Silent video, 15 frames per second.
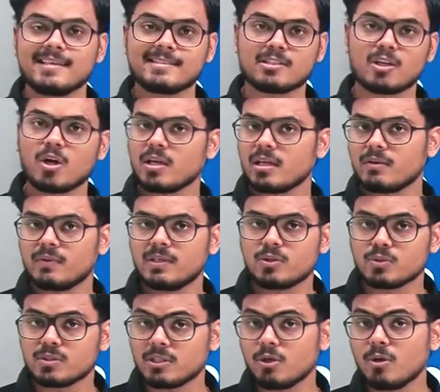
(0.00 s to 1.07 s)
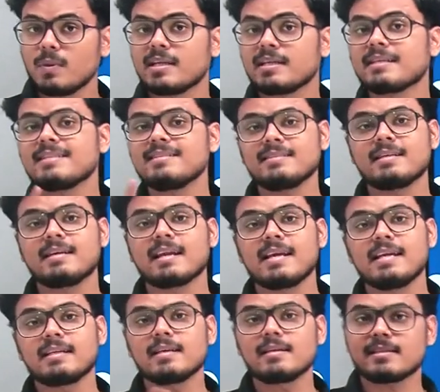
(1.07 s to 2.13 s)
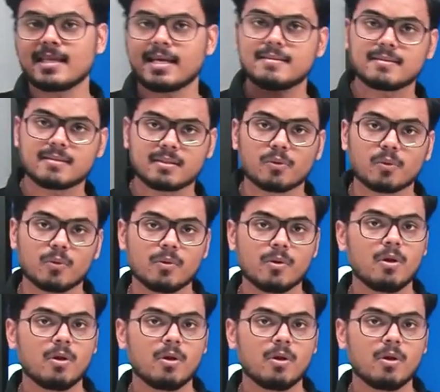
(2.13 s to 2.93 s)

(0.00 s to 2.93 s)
is not equal to 0, but it is greater than 0.